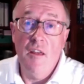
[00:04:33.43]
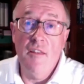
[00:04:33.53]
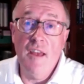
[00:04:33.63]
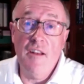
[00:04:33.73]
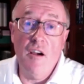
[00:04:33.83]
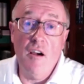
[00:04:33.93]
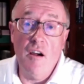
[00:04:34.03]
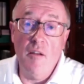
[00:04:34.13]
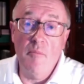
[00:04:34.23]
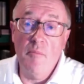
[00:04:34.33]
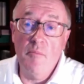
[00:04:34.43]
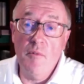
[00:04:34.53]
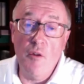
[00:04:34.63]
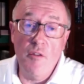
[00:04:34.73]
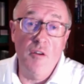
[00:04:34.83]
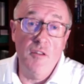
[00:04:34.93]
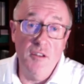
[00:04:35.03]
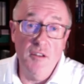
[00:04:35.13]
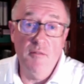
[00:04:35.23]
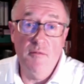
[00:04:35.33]
that are
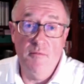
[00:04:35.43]
authoritative.